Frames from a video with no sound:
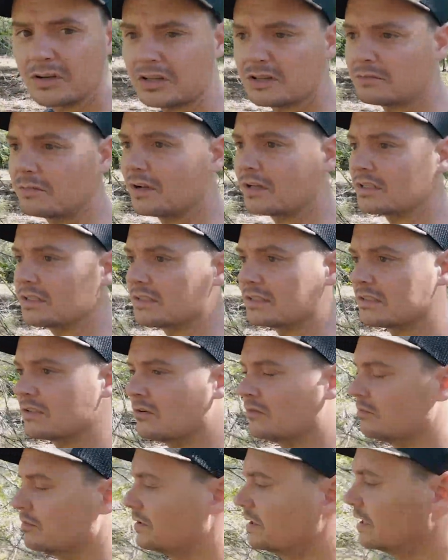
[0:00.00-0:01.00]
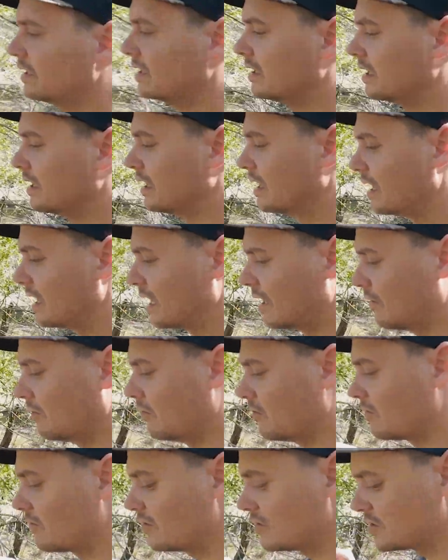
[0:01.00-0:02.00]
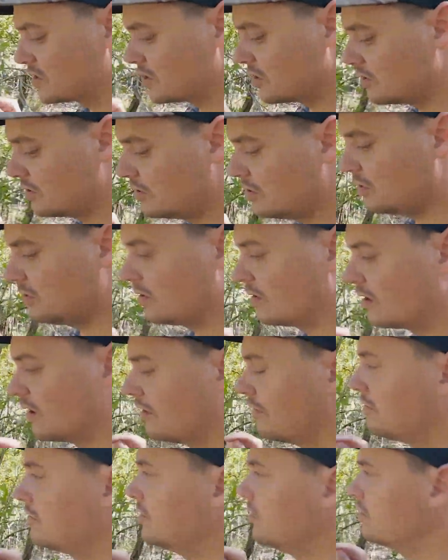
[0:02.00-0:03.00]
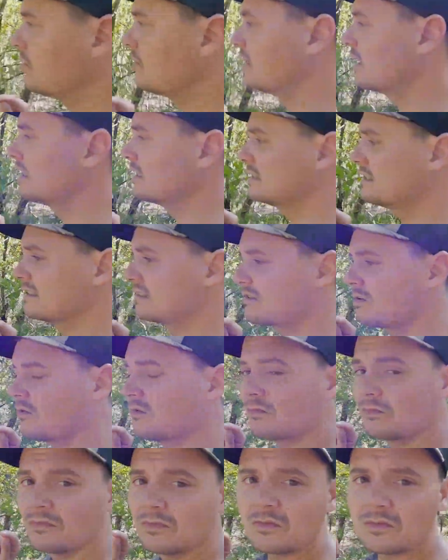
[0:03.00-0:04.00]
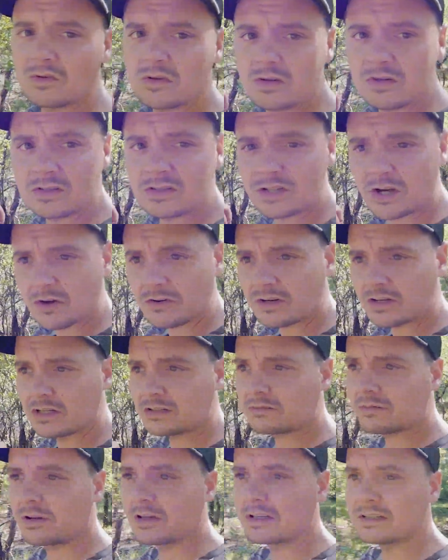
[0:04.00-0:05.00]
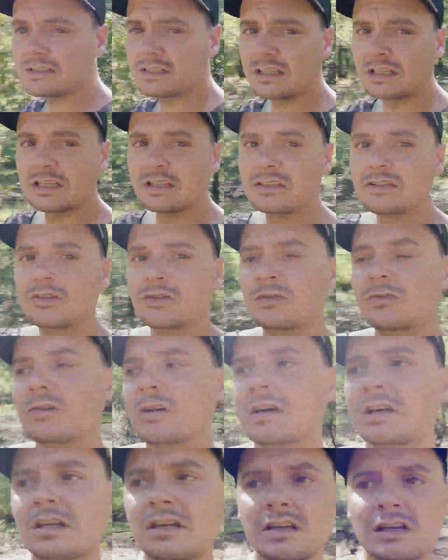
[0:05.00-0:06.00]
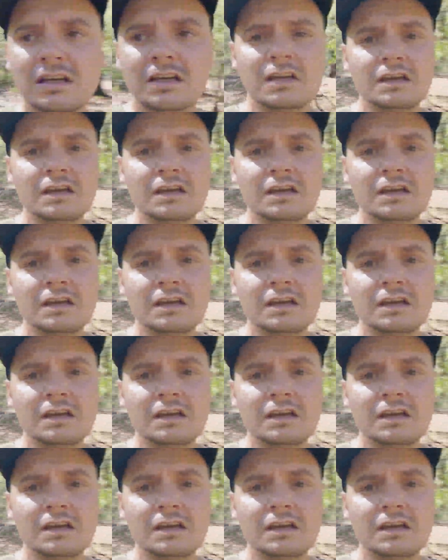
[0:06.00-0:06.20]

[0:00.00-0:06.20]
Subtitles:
this place is going to be. And I wanted to show you a few things that's going to turn this place into a